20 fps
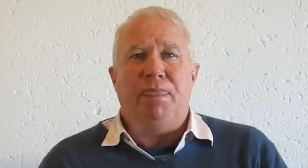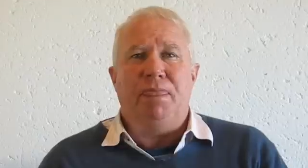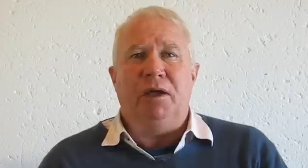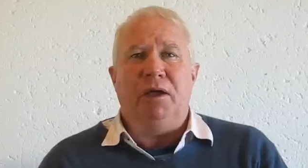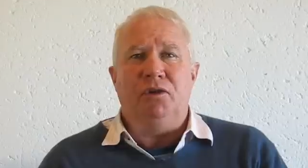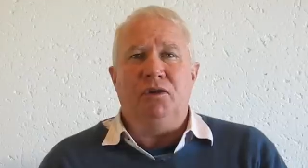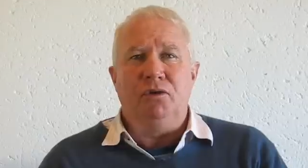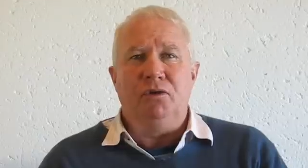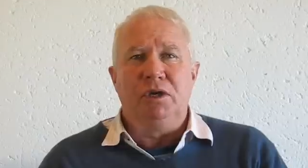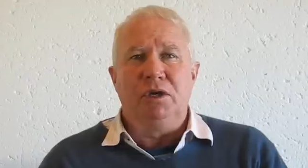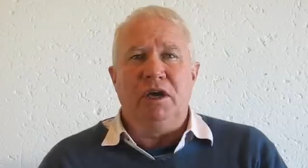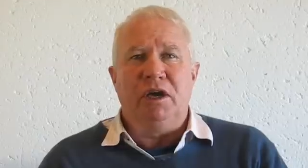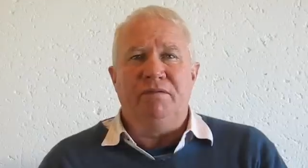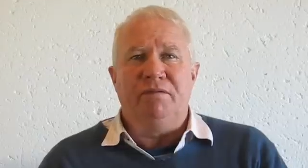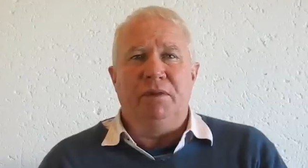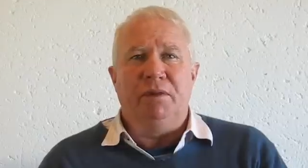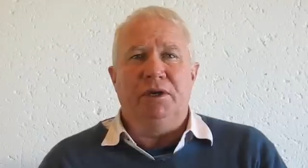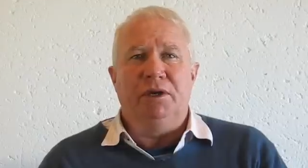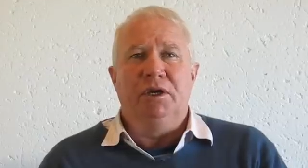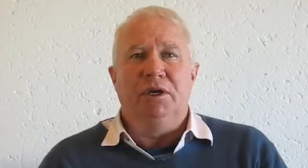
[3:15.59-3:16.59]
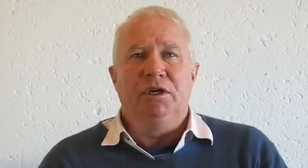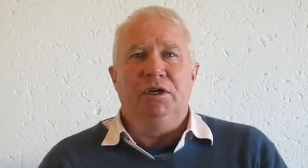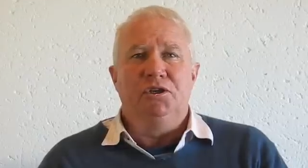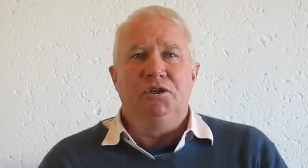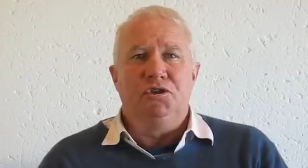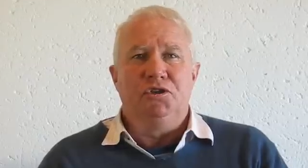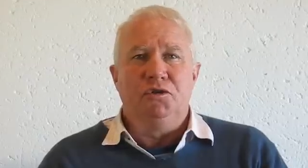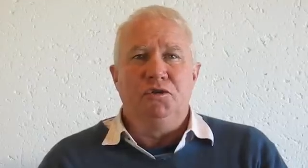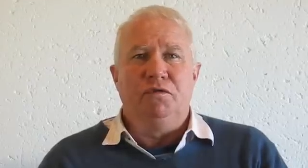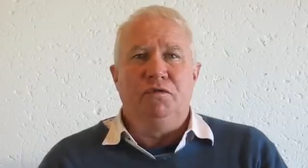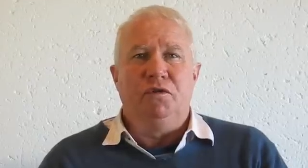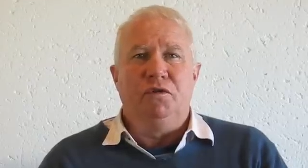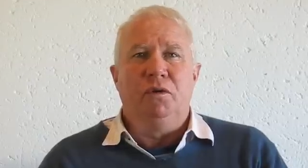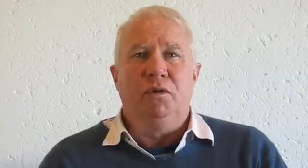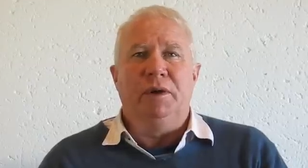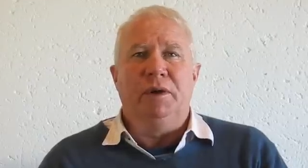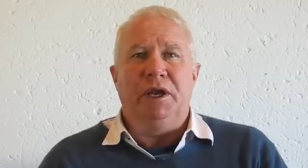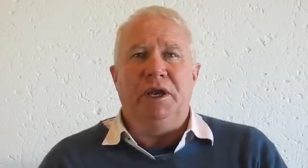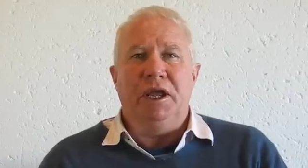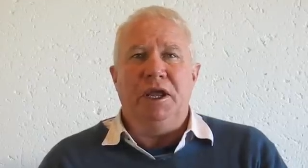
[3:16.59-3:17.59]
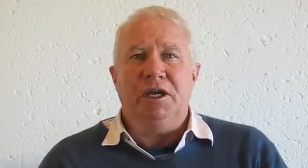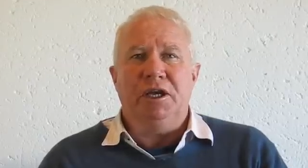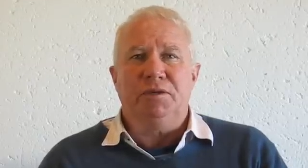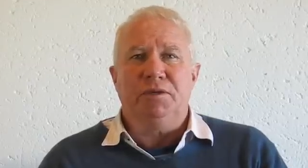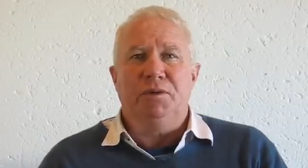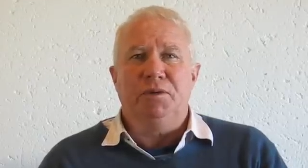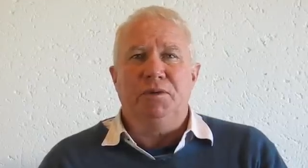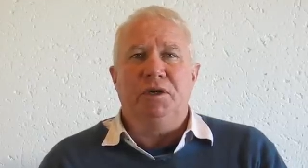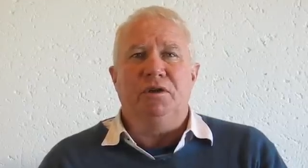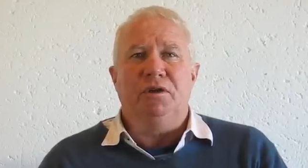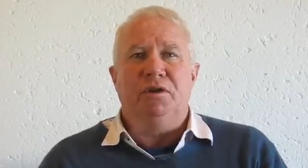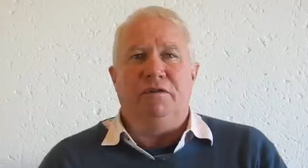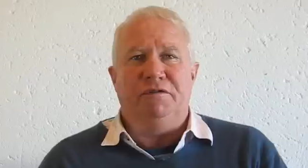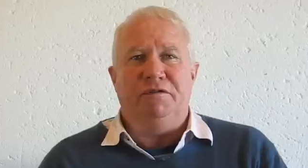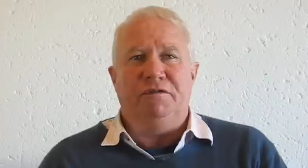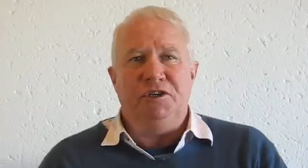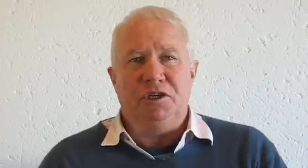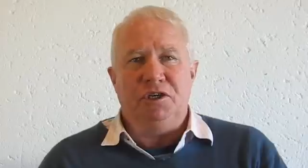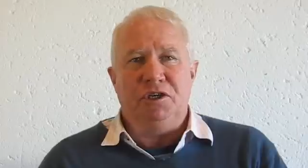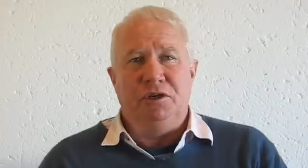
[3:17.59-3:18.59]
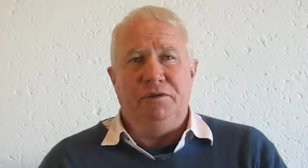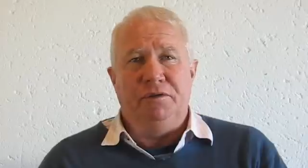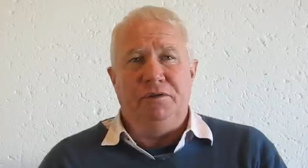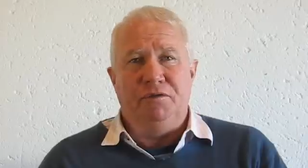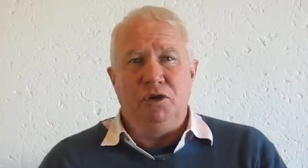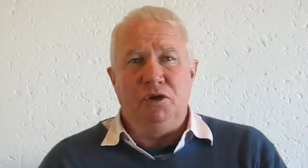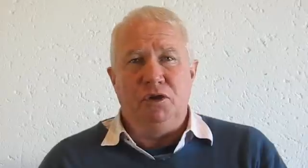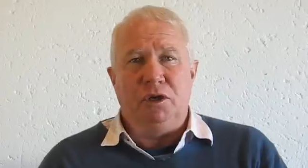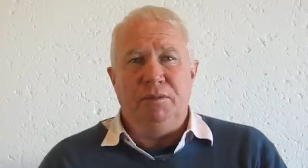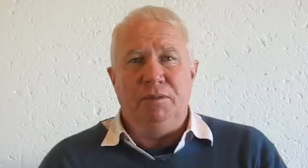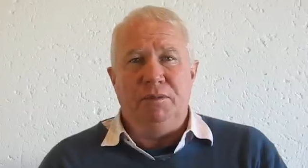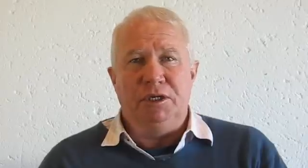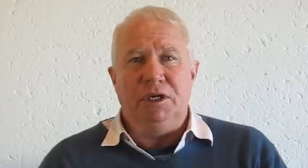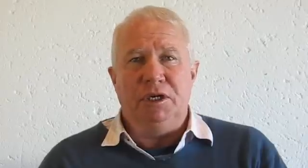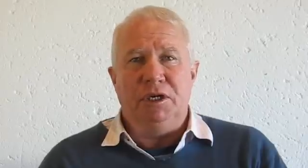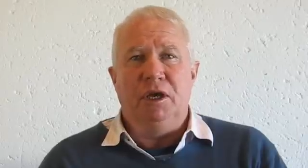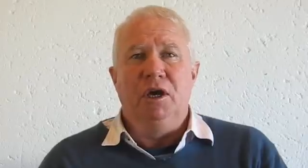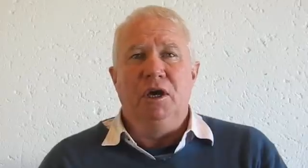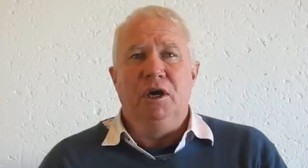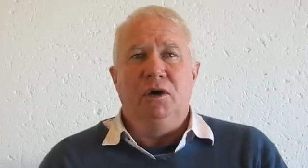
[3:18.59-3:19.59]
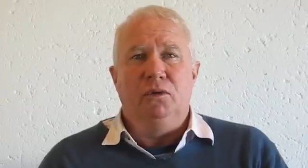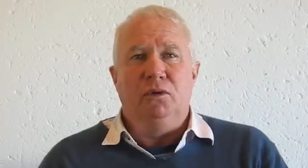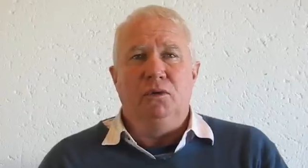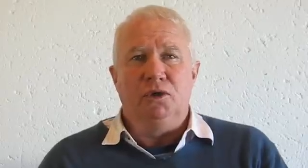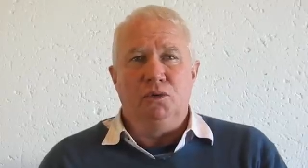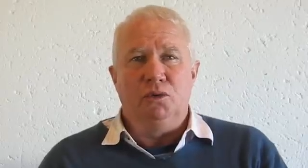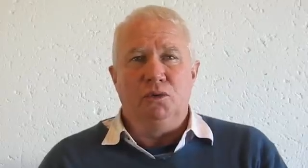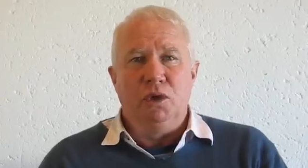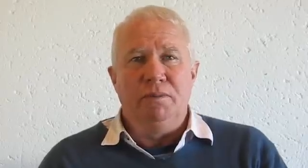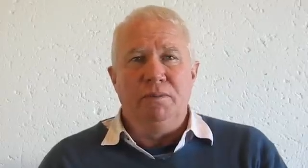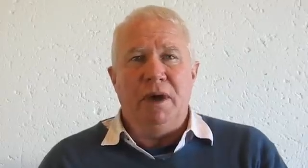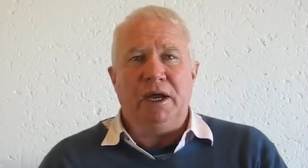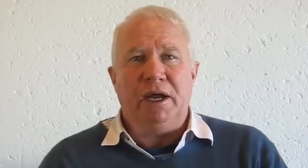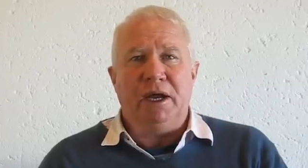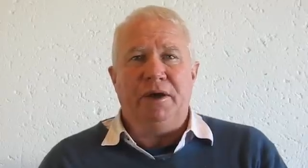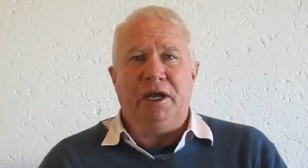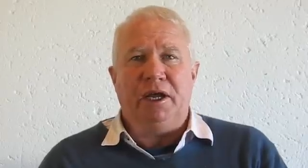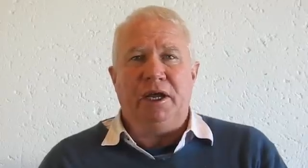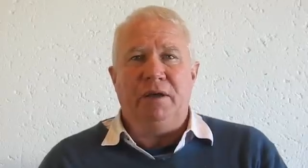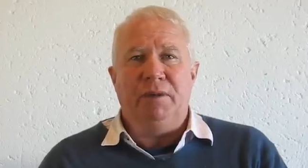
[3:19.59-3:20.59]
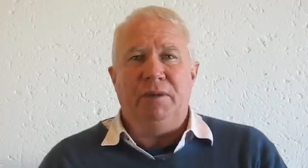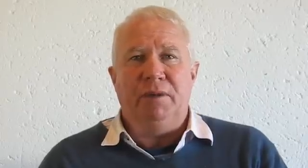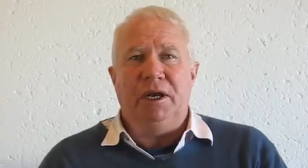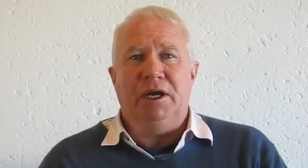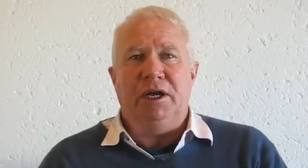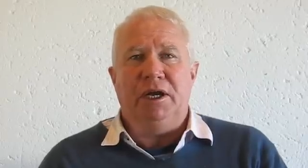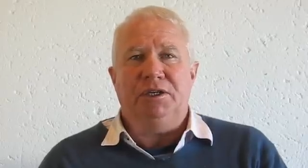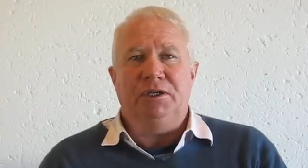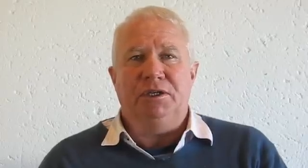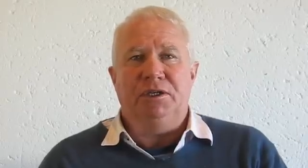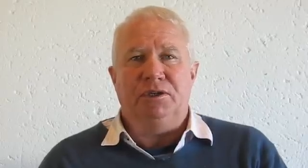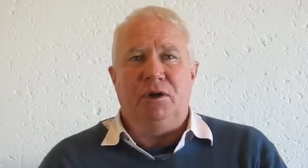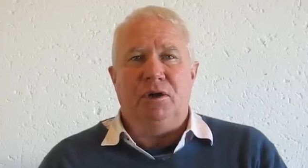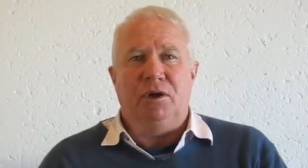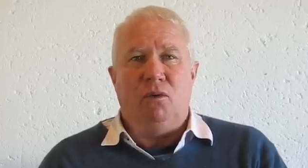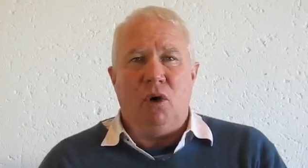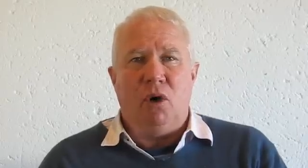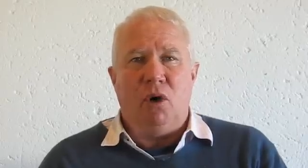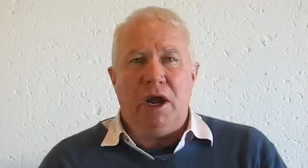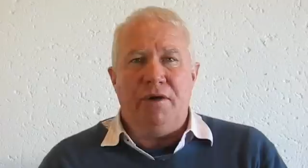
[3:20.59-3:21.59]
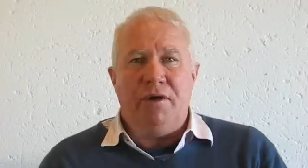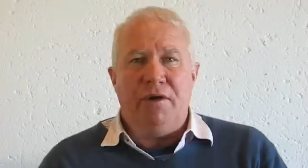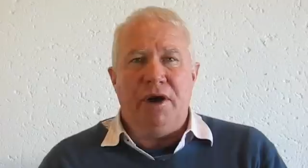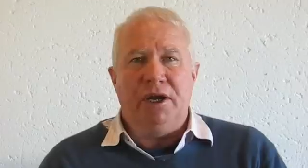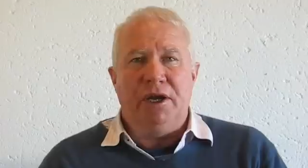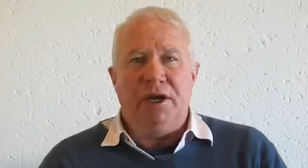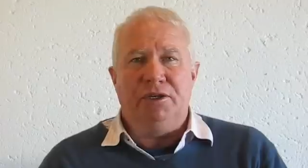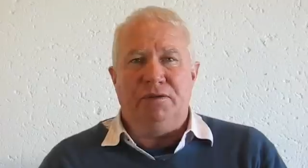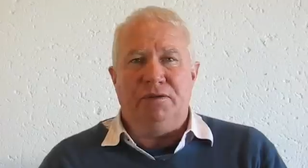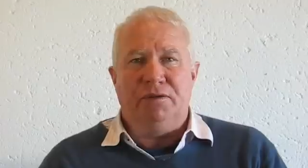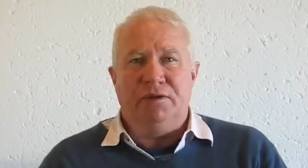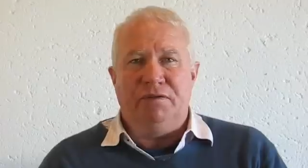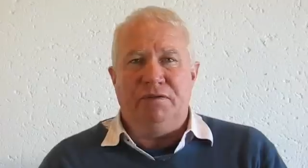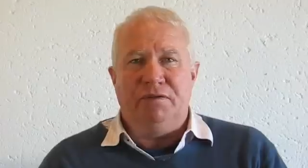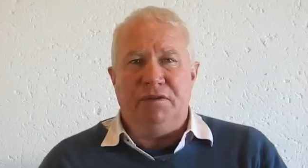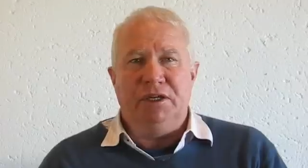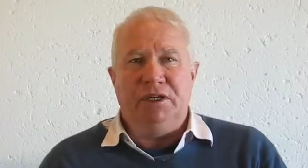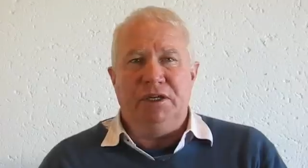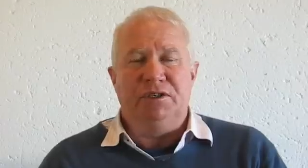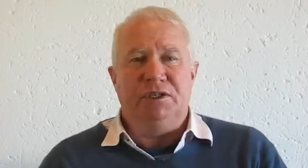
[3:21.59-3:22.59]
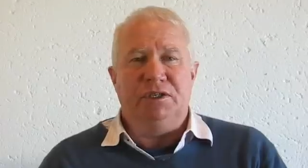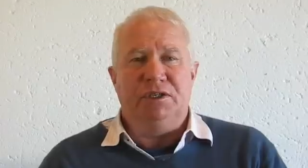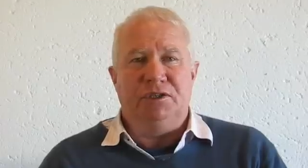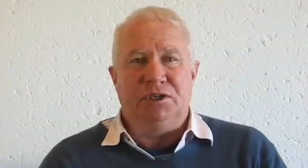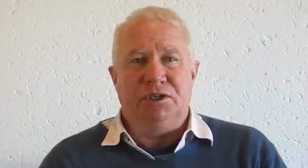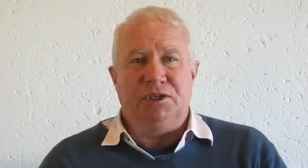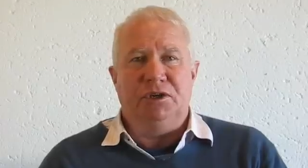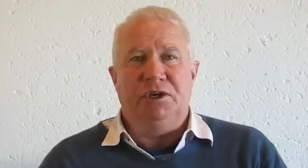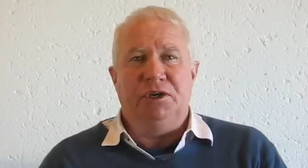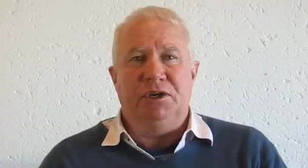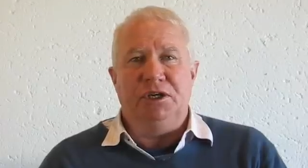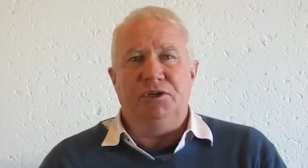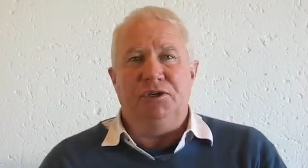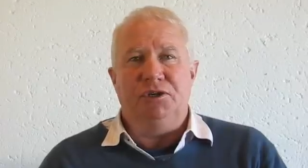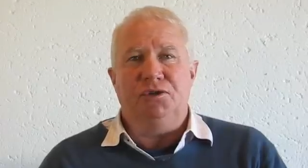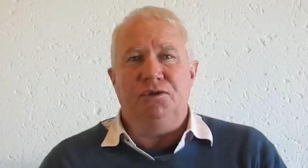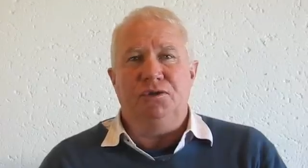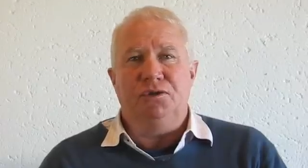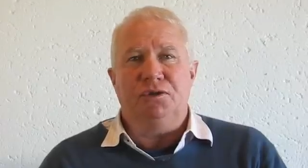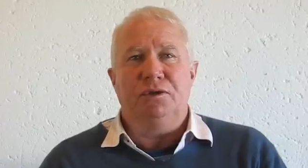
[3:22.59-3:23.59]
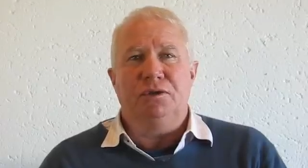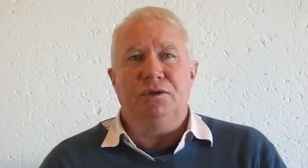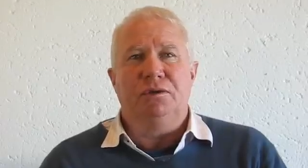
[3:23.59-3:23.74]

a new government should form an expert official review committee which would make recommendations on a wide range of defence and security issues.